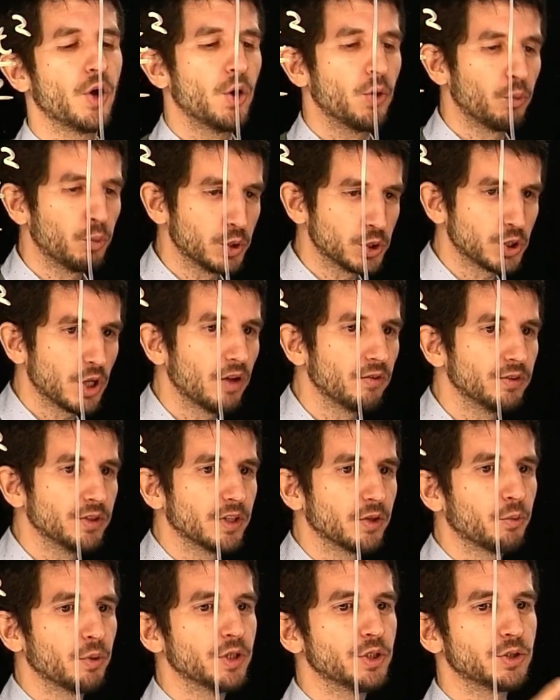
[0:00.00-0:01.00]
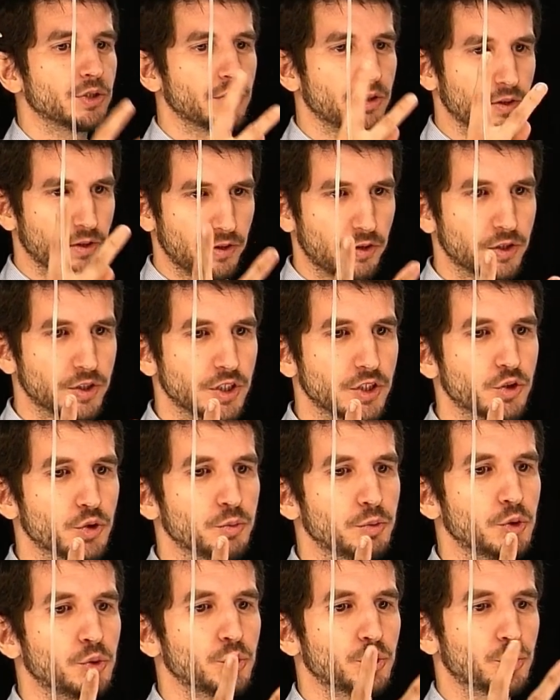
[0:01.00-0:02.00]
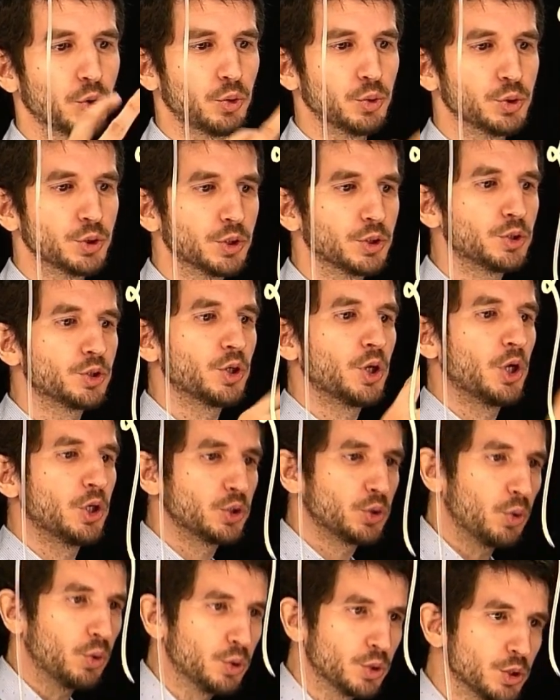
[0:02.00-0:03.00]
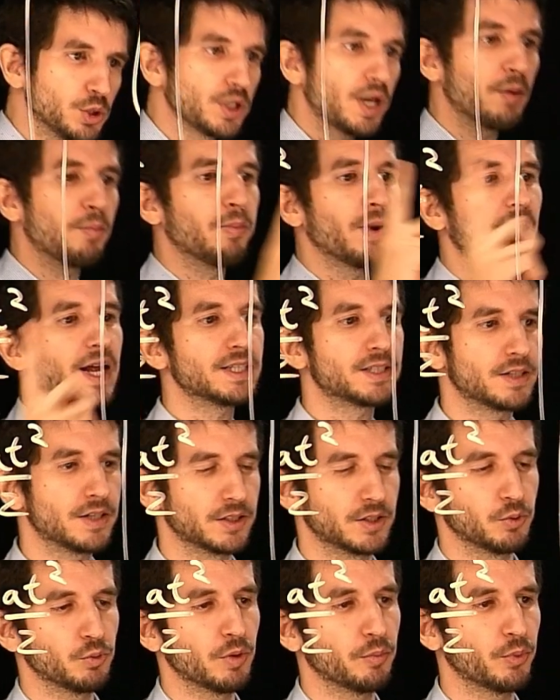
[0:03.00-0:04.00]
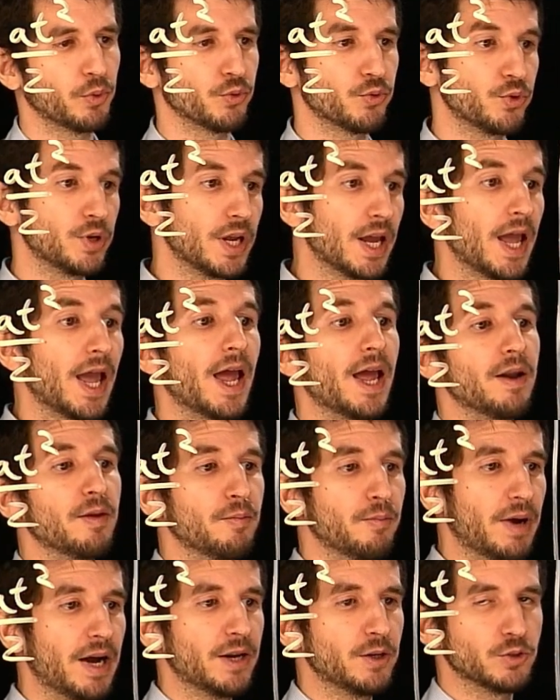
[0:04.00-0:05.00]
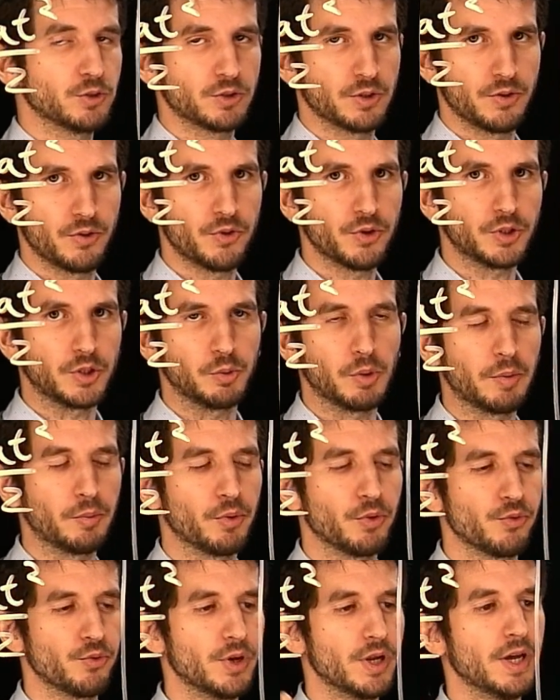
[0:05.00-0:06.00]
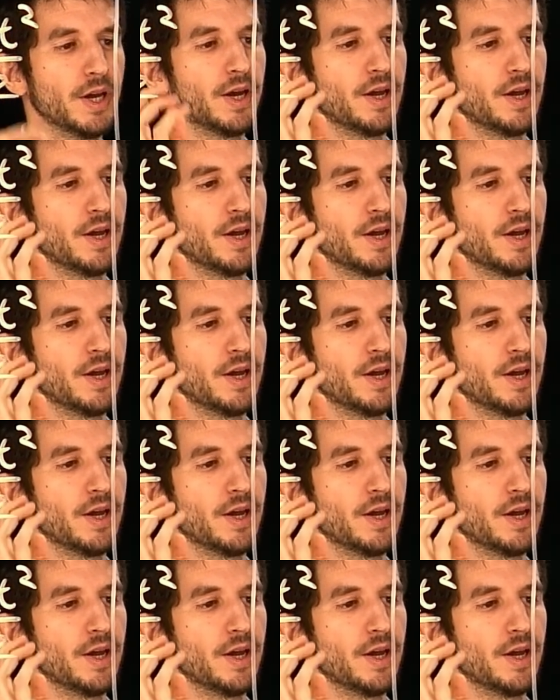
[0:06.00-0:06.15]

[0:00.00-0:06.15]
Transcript: We're solving the equation. There needs to be 2 solutions. Solutions are plus 31.3 and minus 31.3.